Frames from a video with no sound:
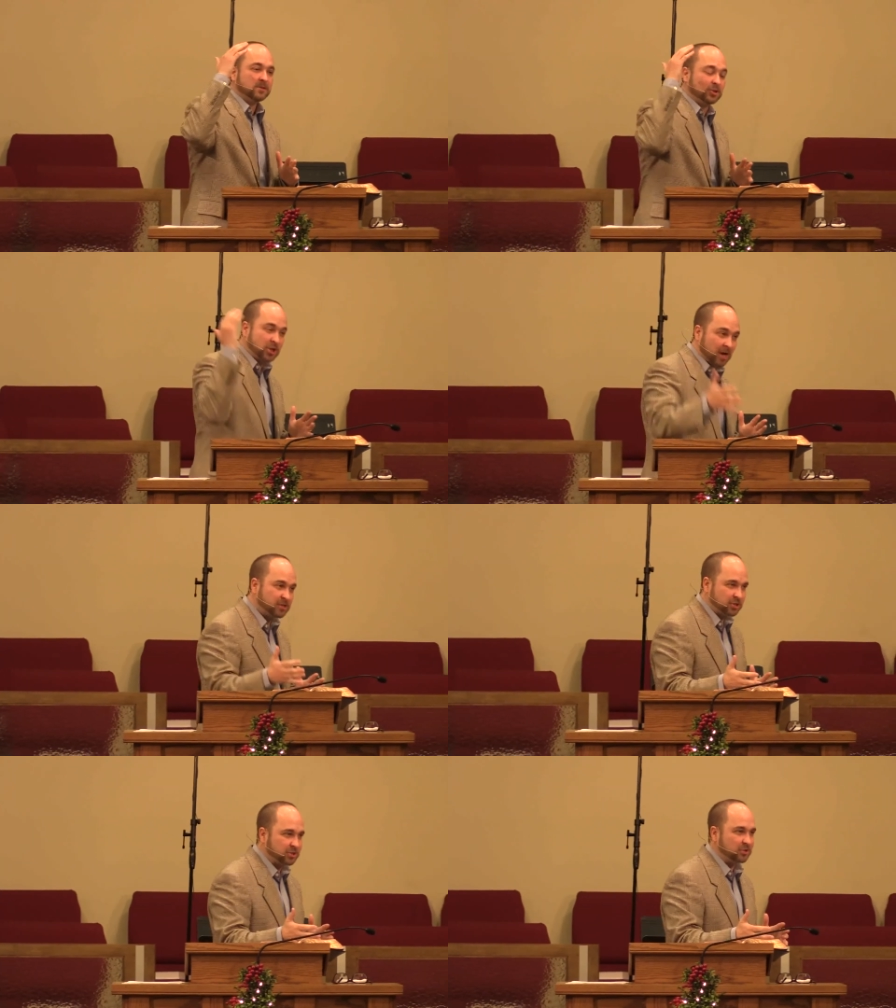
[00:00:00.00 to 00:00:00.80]

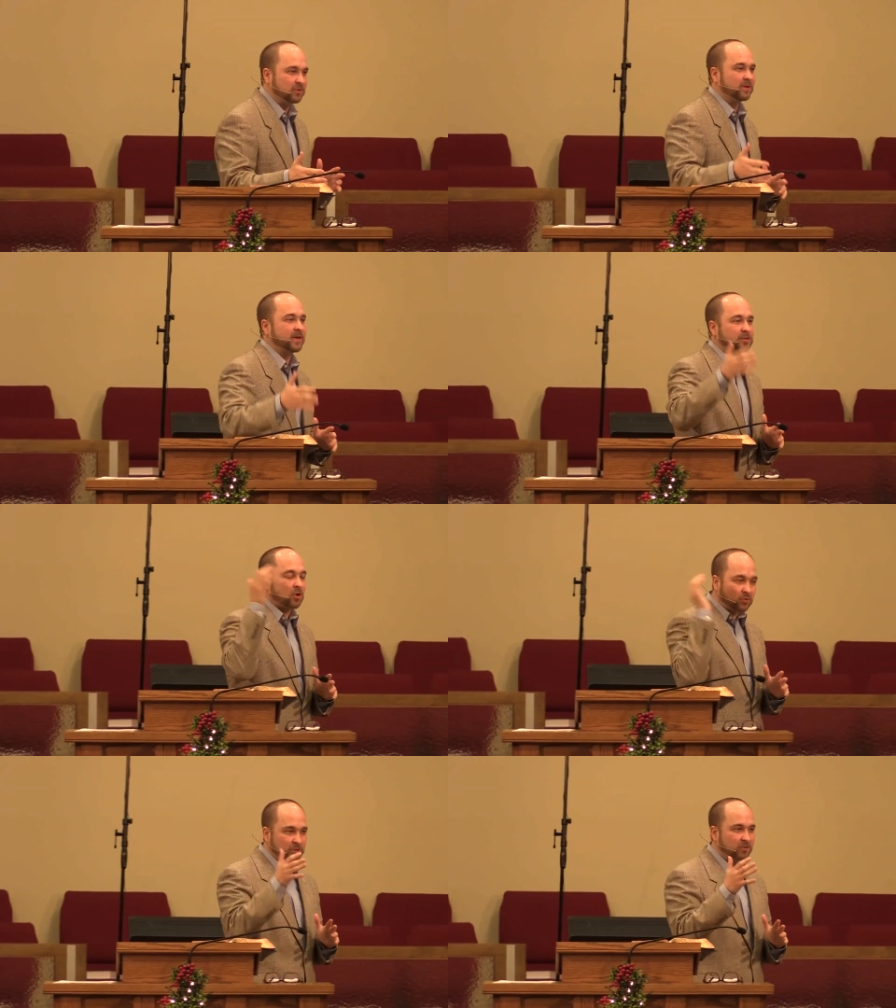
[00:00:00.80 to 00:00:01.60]
judged you and they
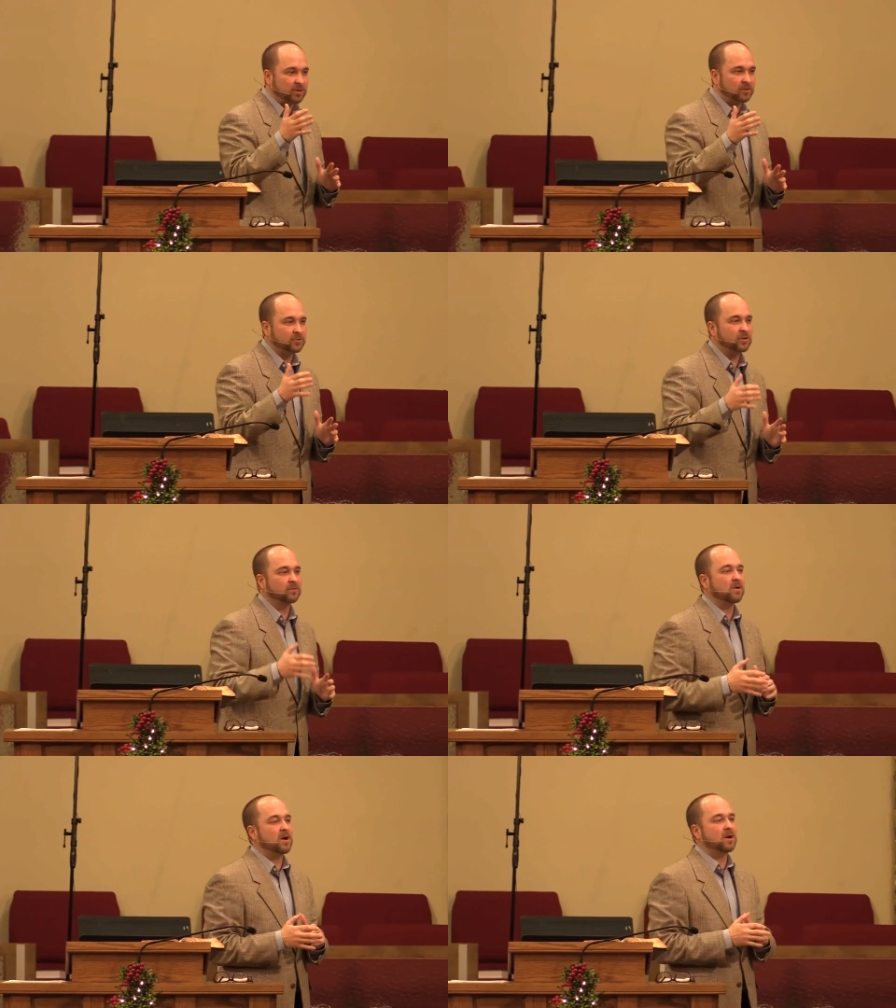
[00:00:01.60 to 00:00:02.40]
told you what you were doing
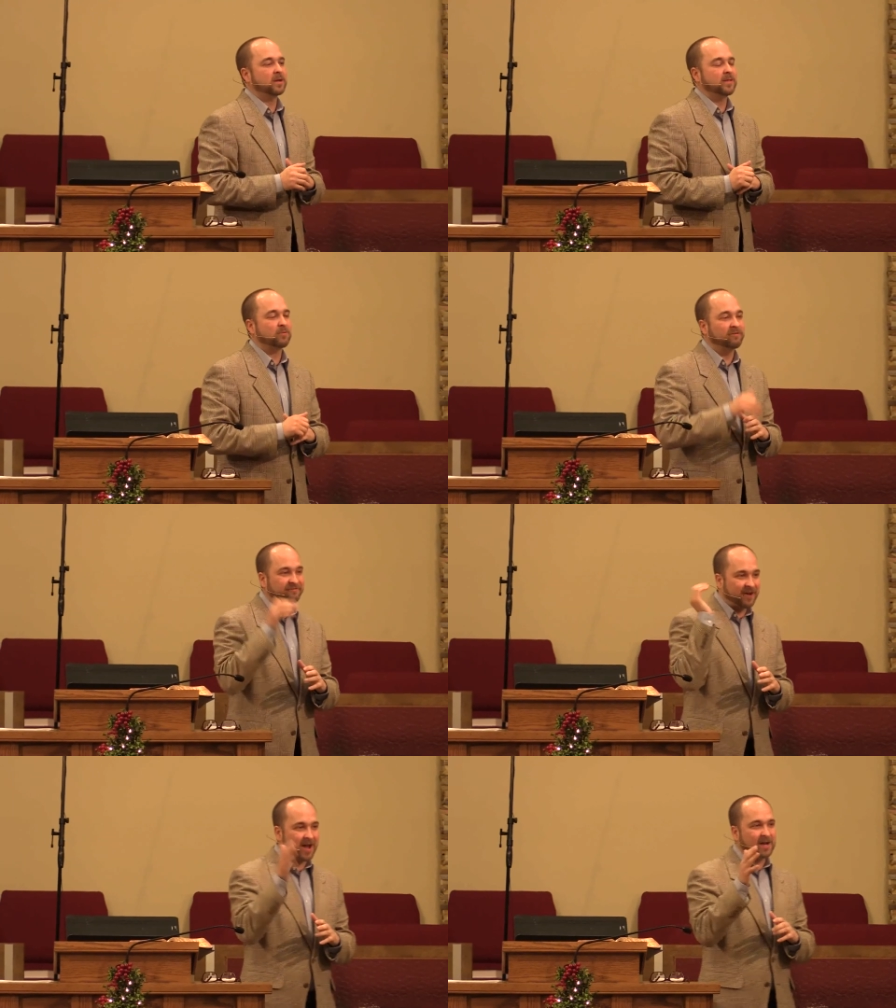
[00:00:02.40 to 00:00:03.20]
wrong and they
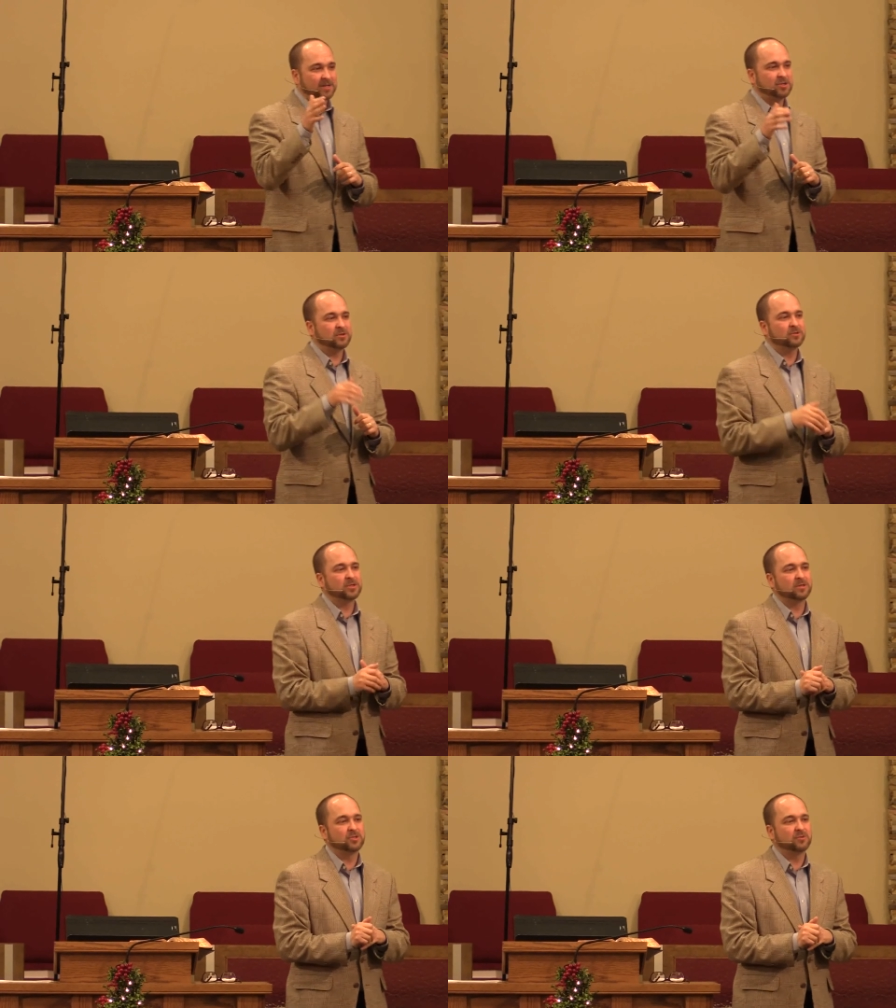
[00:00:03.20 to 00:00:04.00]
refined you
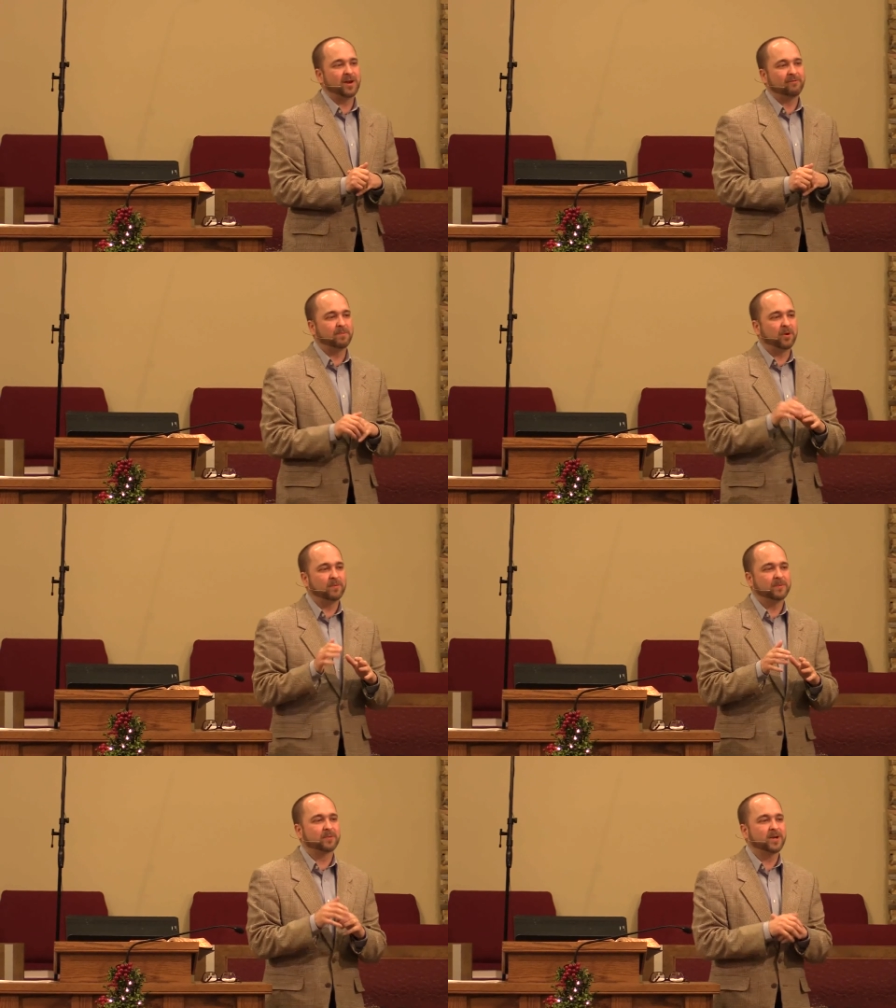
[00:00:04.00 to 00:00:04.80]
so that you would have a
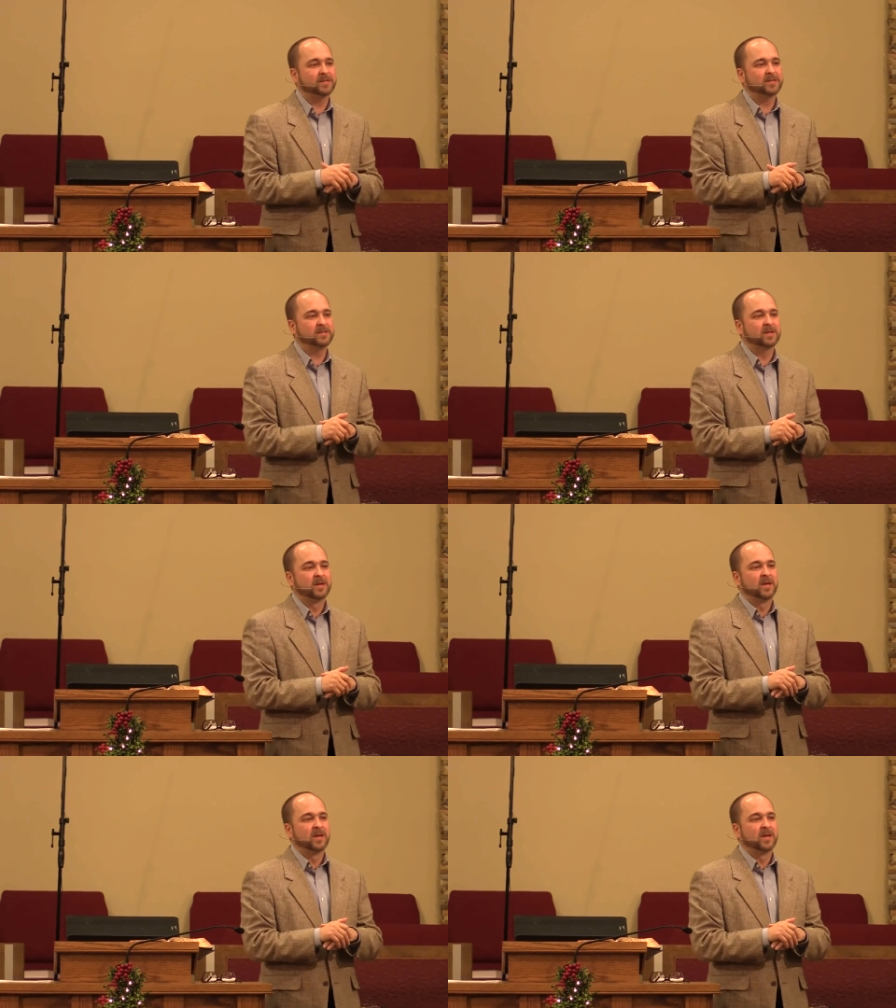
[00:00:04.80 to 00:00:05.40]
pulpit presence